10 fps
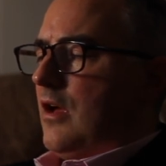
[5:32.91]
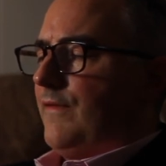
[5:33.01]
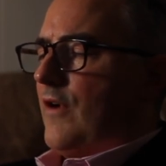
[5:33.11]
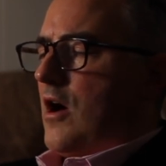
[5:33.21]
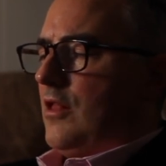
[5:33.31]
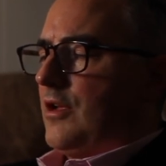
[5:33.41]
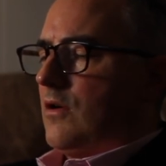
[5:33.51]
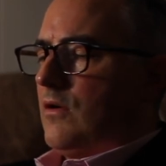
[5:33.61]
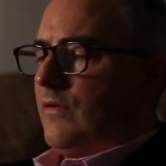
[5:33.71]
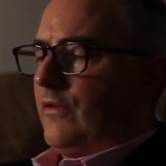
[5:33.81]
falling
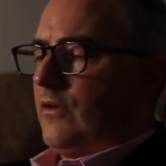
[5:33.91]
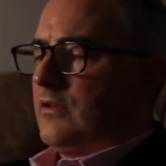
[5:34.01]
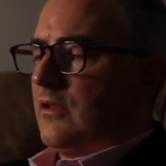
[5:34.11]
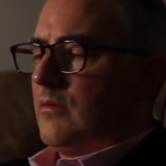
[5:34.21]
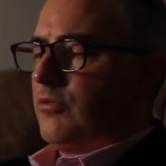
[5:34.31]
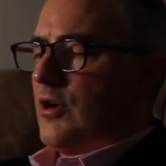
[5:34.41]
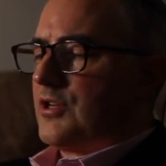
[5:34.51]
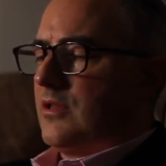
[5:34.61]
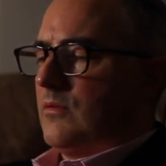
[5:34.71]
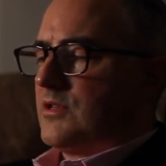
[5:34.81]
over into the
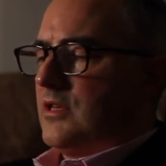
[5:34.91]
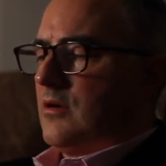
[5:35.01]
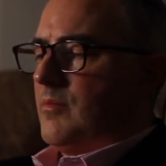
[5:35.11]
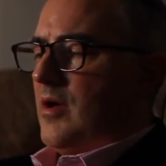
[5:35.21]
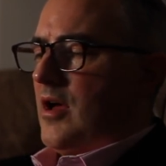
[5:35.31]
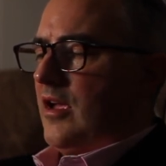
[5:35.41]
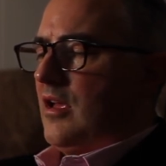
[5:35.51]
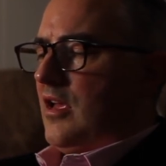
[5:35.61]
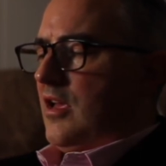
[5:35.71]
brush that was nearby,